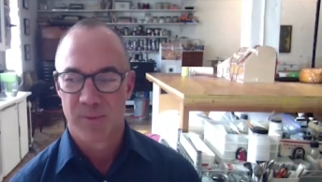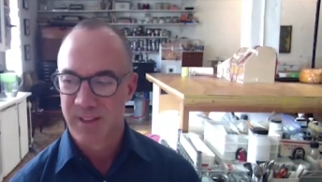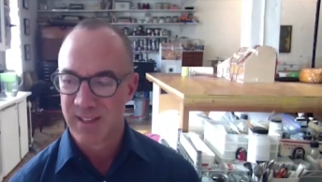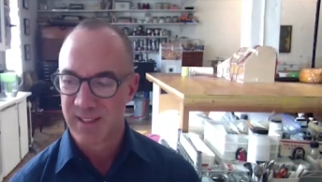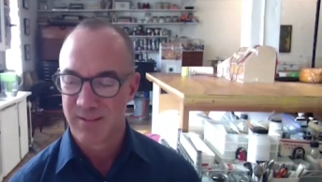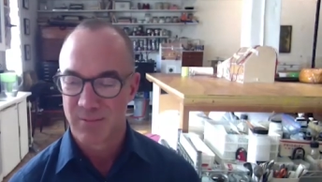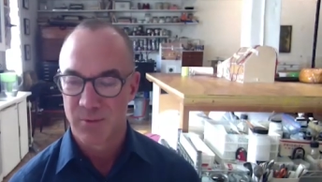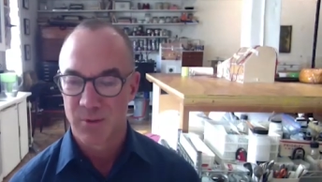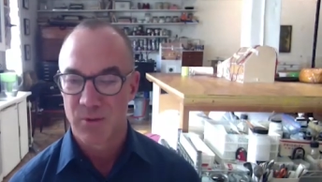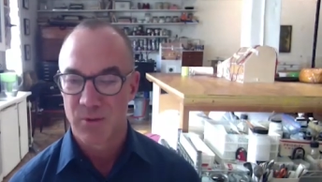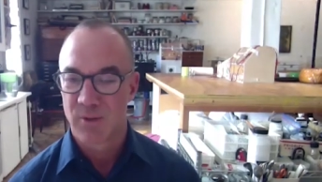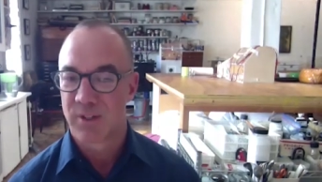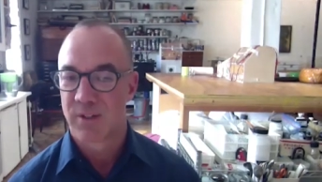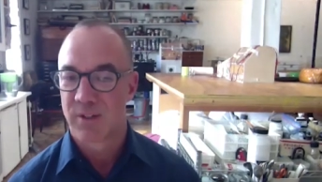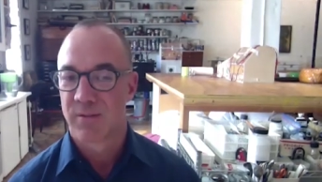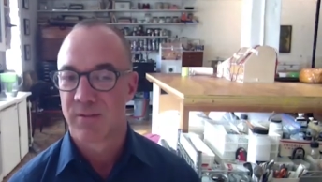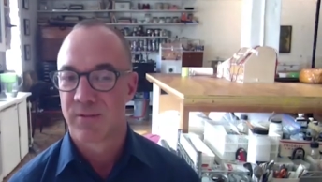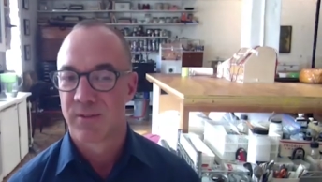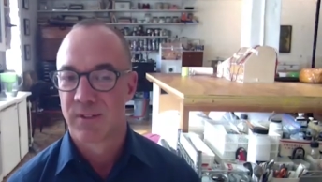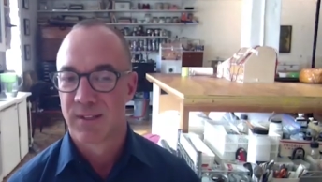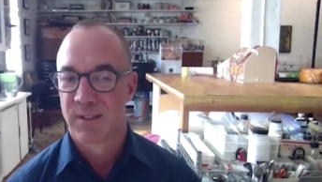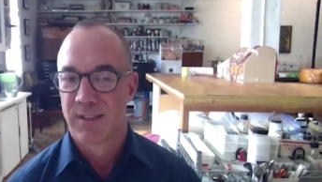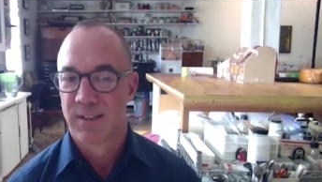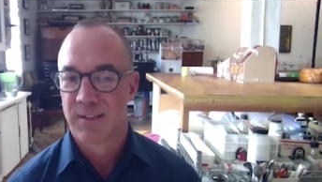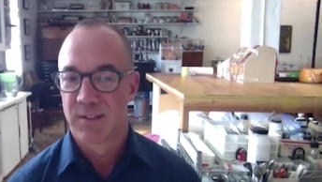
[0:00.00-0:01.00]
But then we're sort of
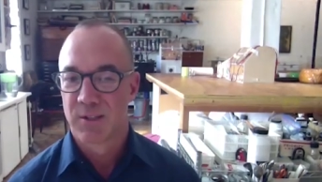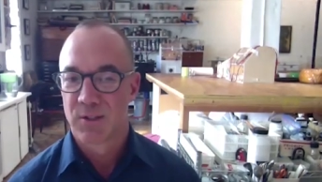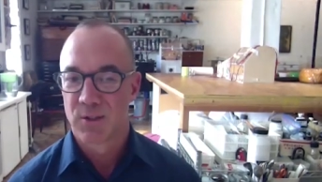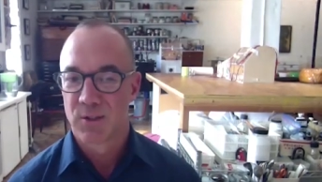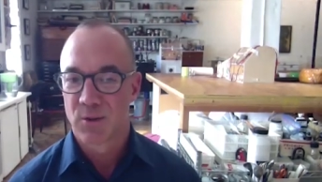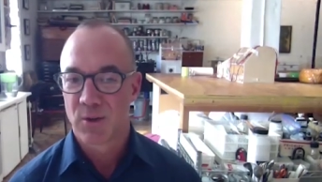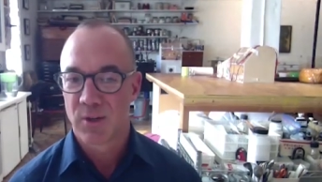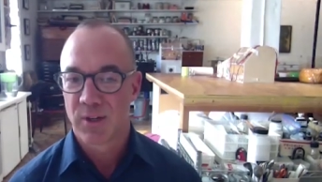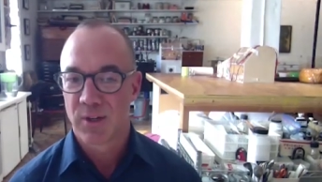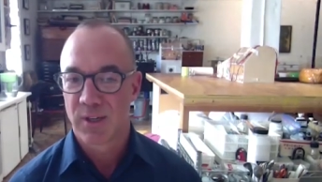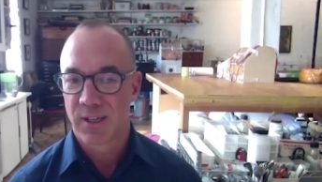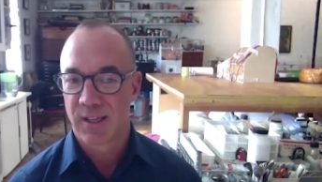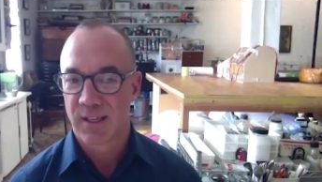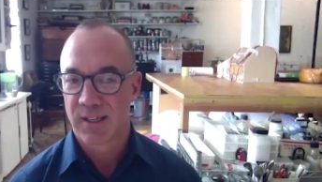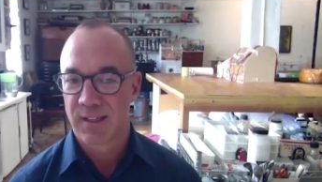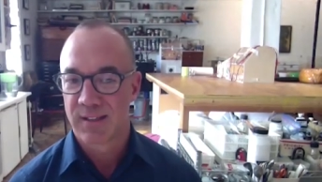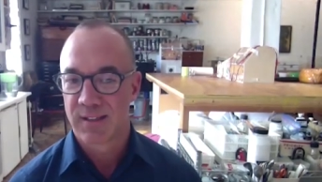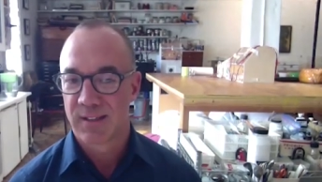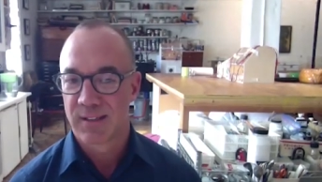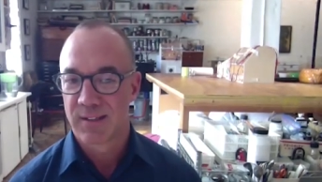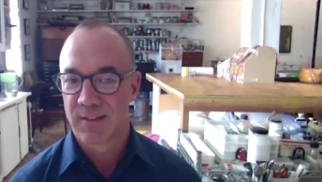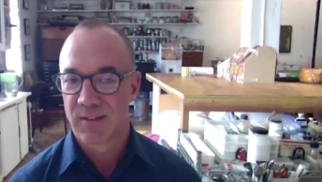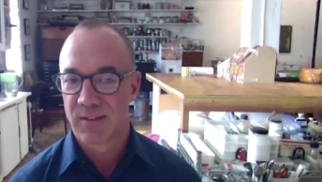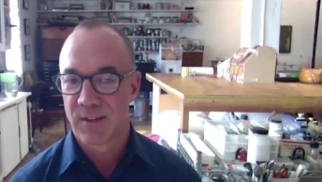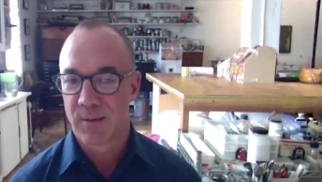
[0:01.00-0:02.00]
destroying it
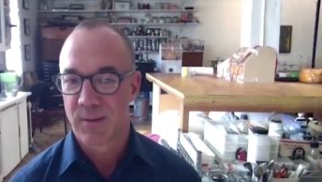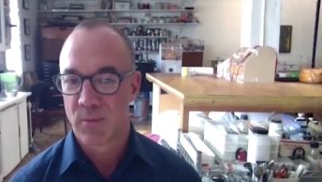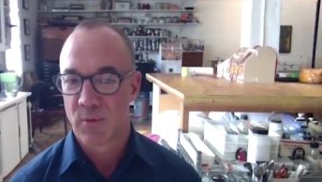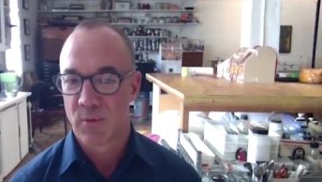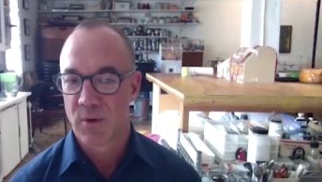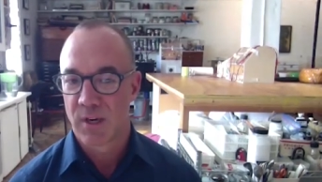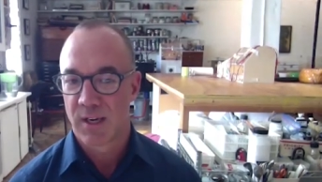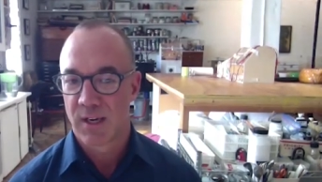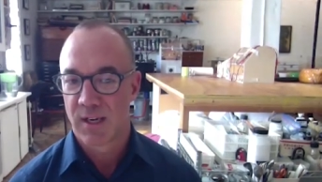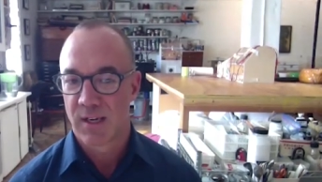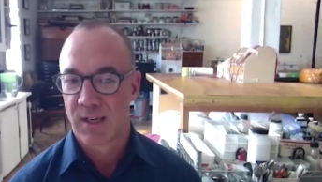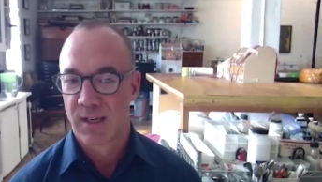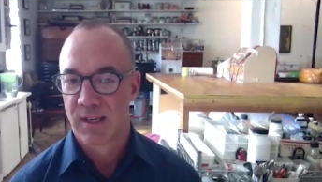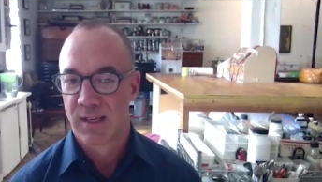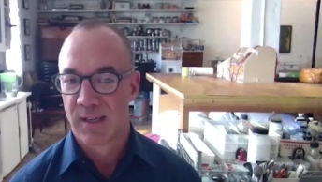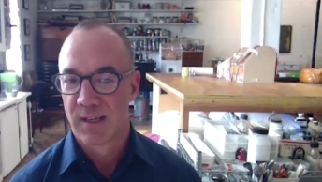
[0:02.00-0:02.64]
in the same way.